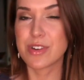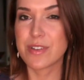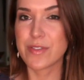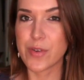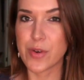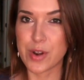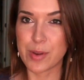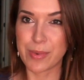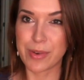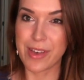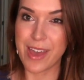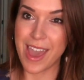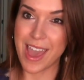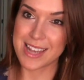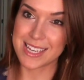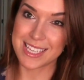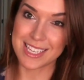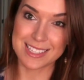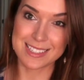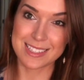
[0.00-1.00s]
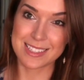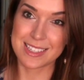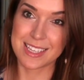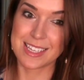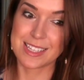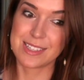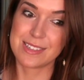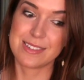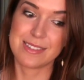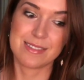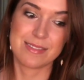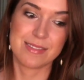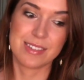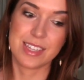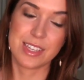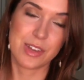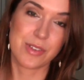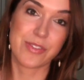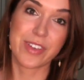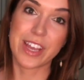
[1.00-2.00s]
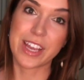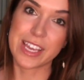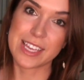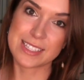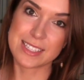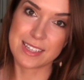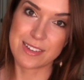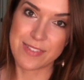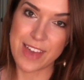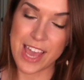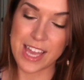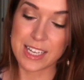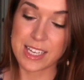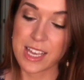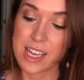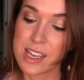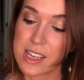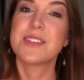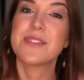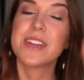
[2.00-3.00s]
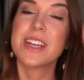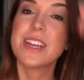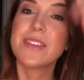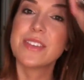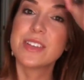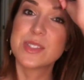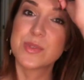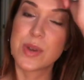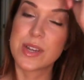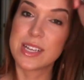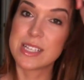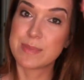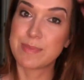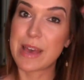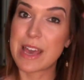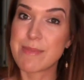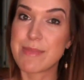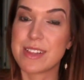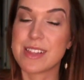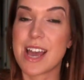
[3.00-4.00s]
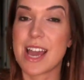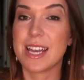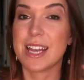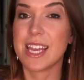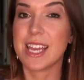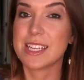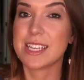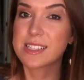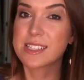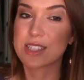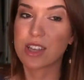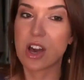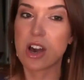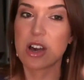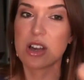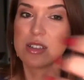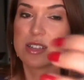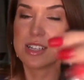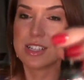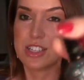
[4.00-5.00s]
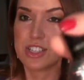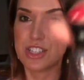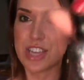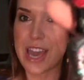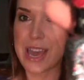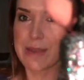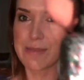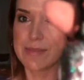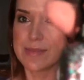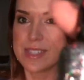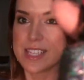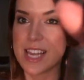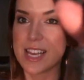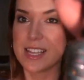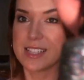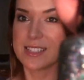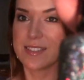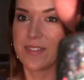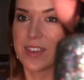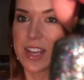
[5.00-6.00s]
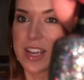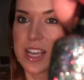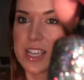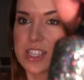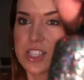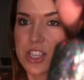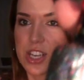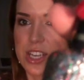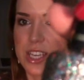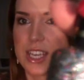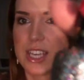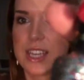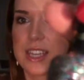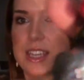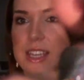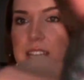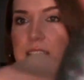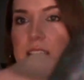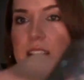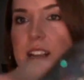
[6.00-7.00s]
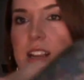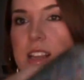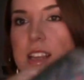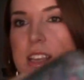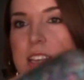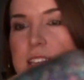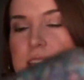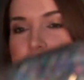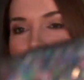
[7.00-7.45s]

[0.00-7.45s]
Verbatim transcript: they're more affordable and easily, you know, very easy to find. So the very first one is by Milani, and it's called Gems, and it's a very chunky glitter.